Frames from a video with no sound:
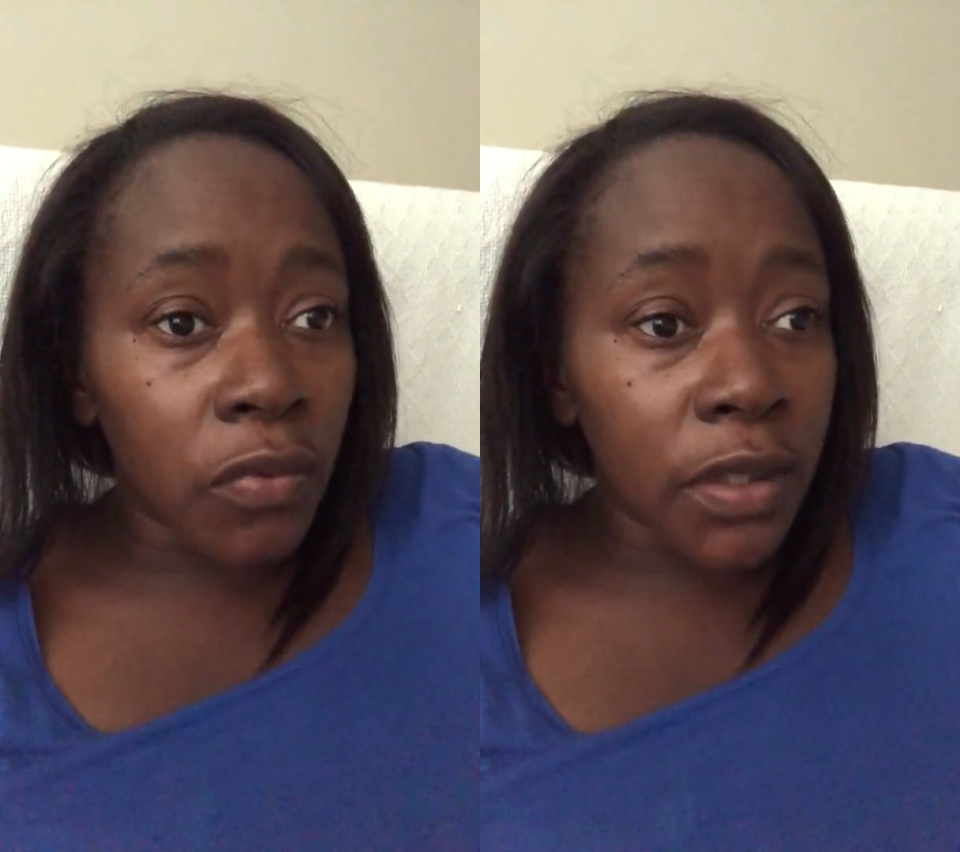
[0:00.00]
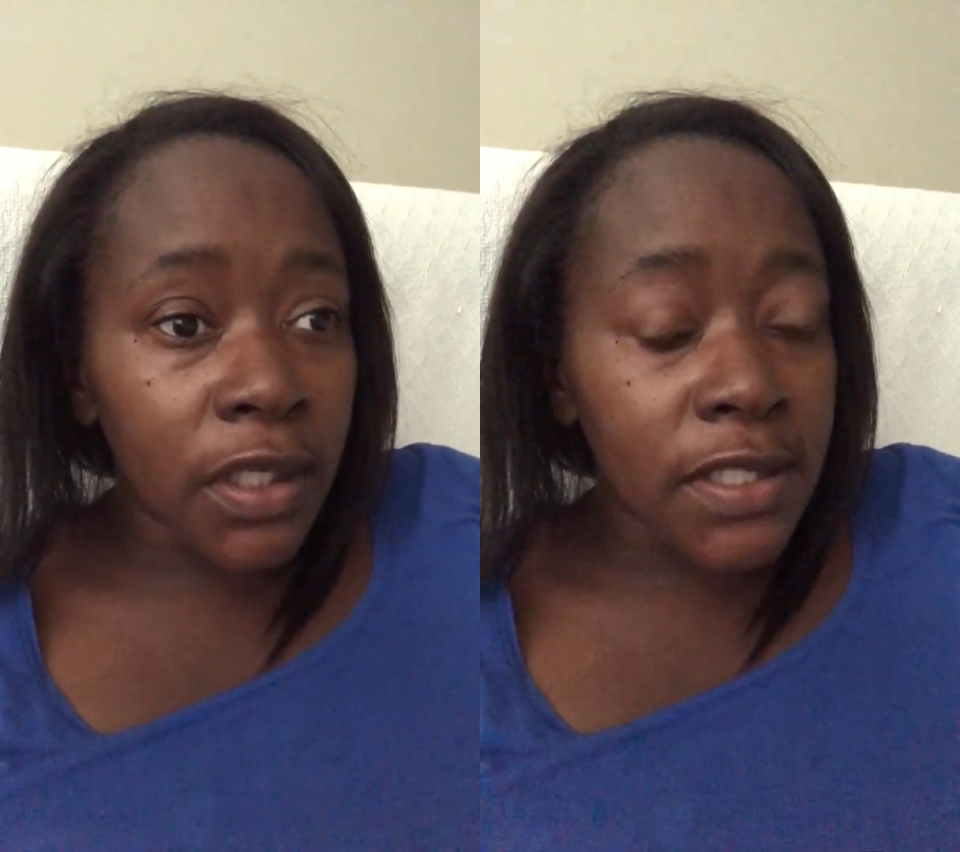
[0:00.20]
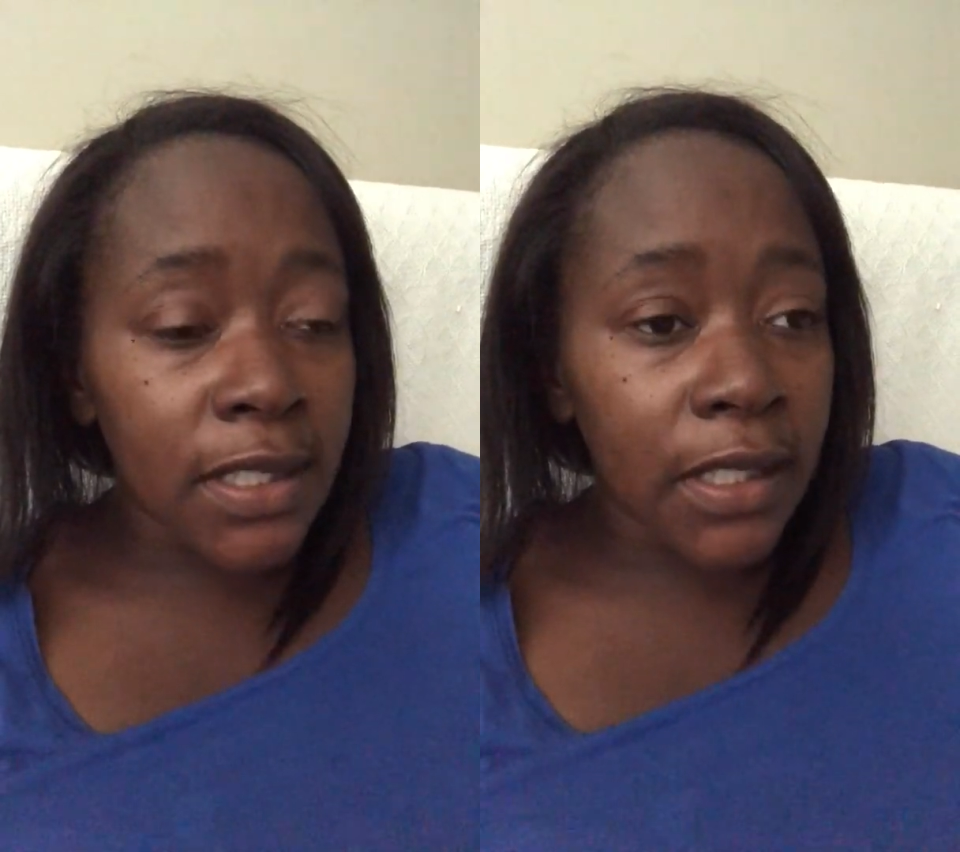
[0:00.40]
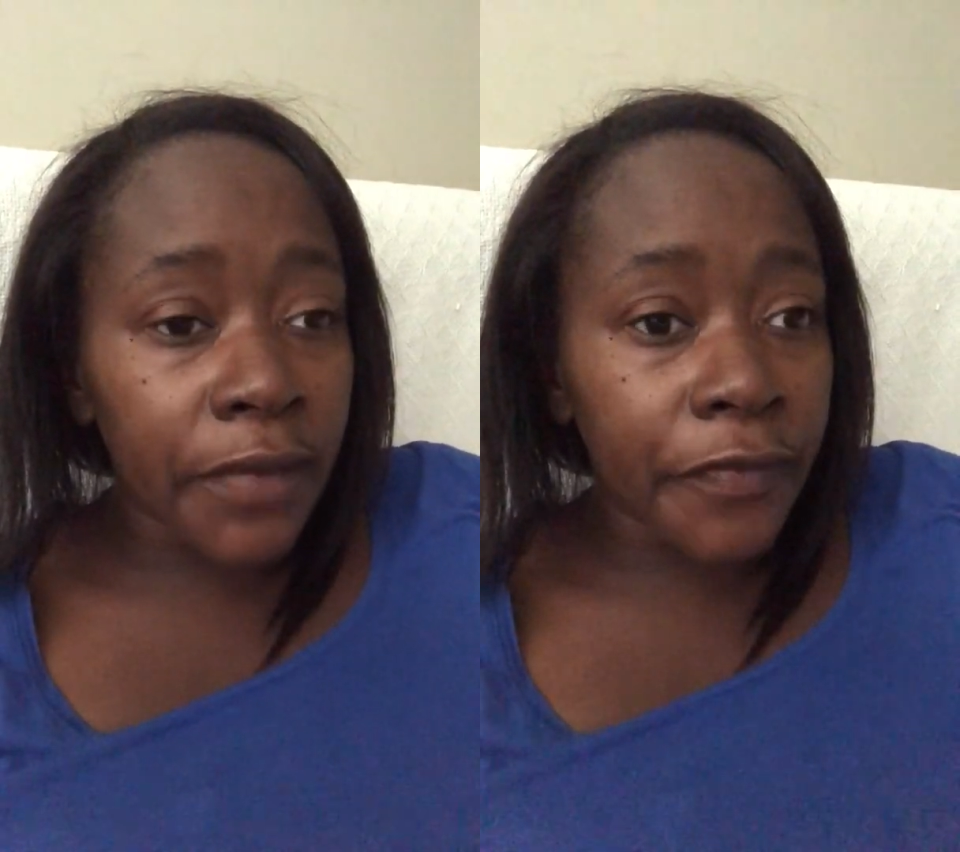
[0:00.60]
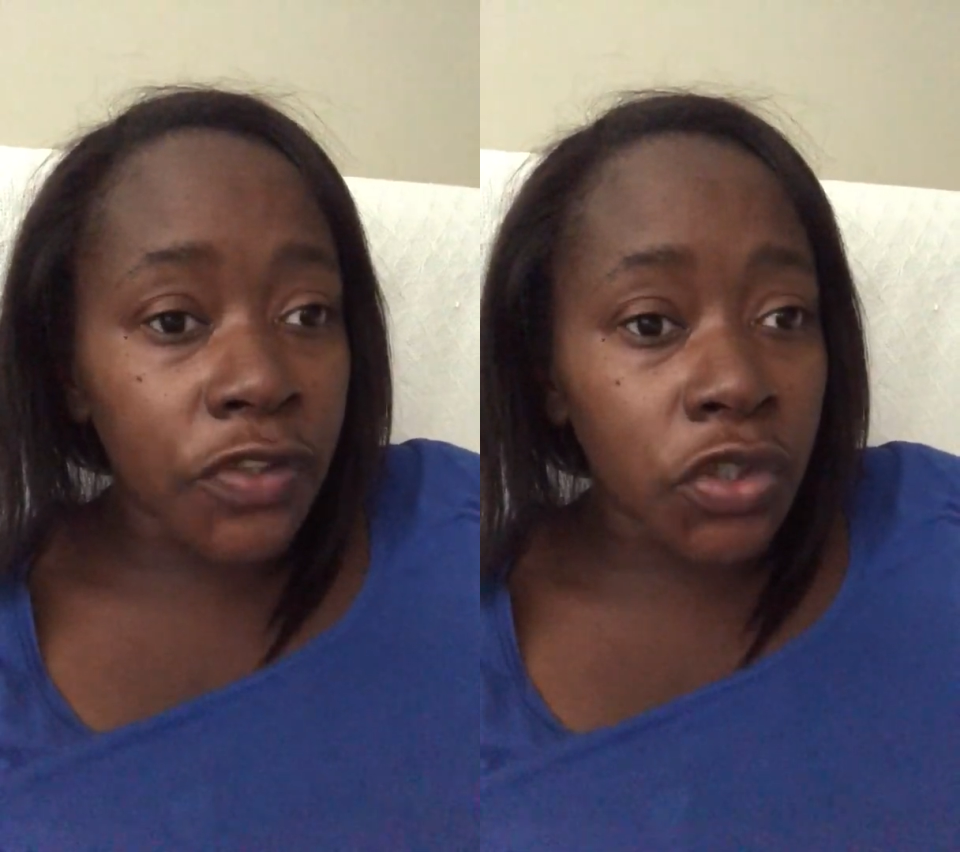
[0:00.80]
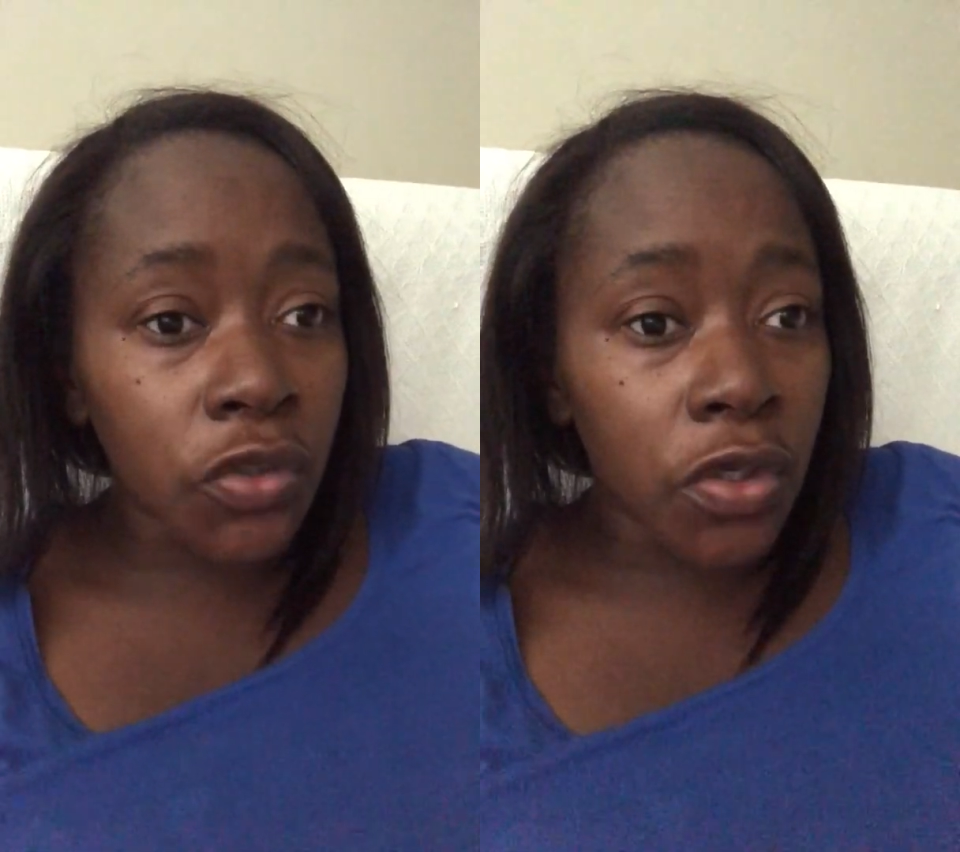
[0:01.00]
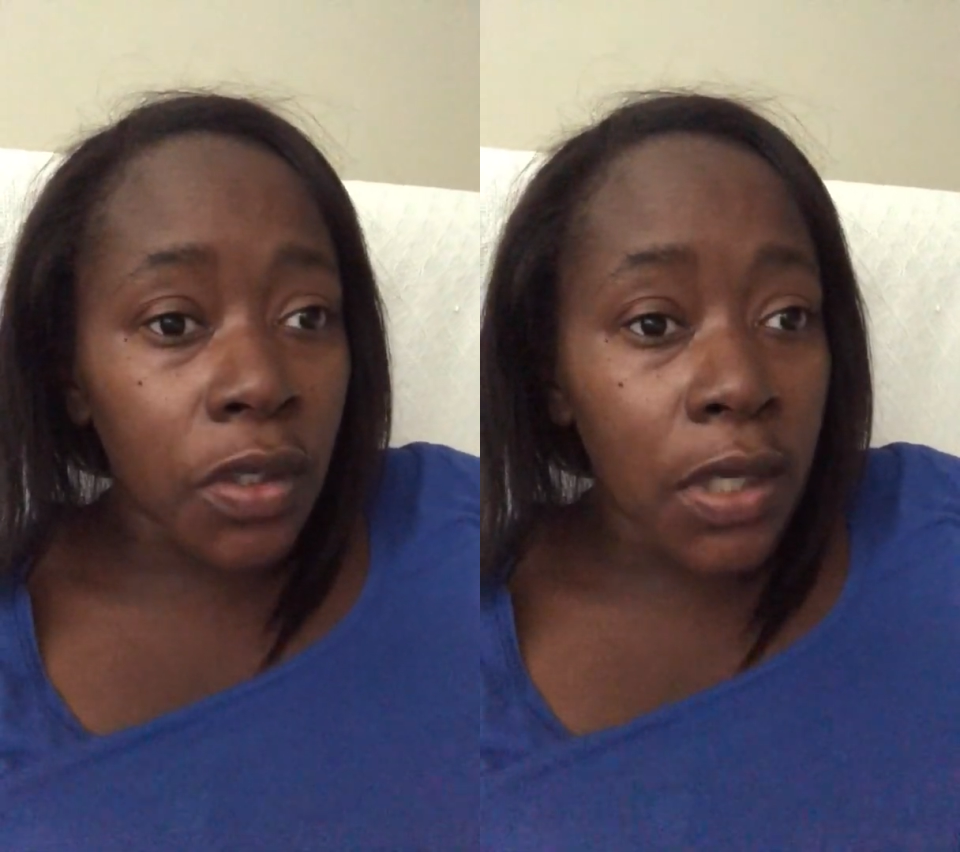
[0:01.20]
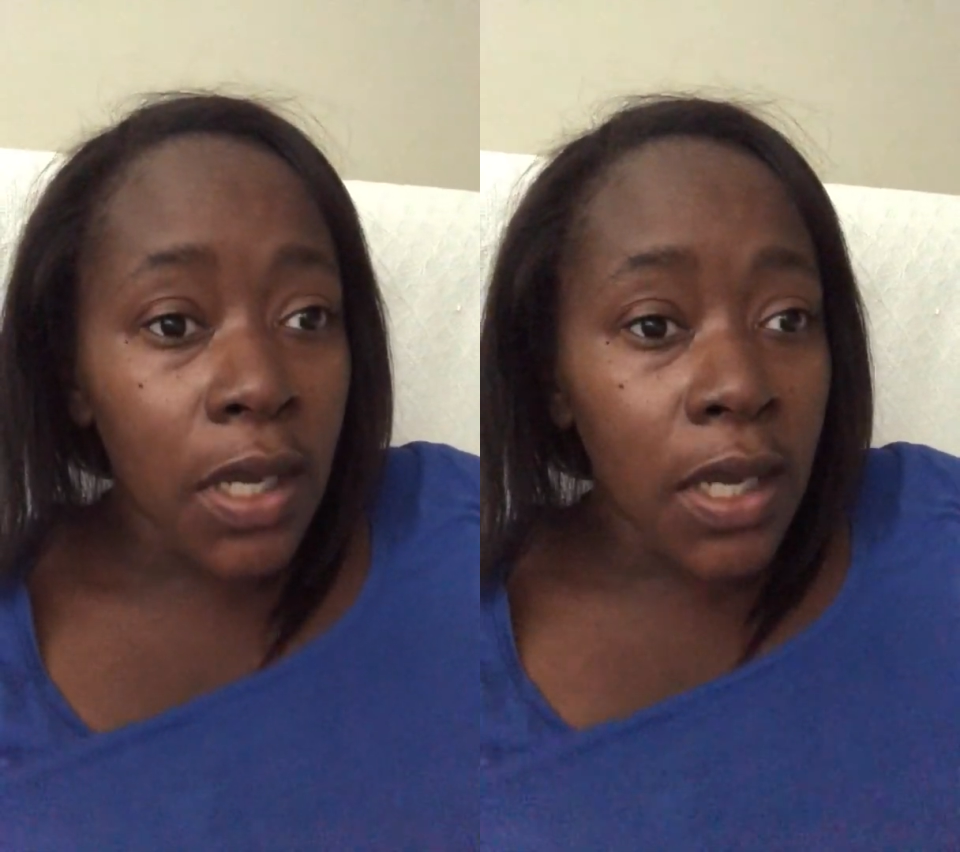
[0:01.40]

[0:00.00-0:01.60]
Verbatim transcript: want to say that for sure.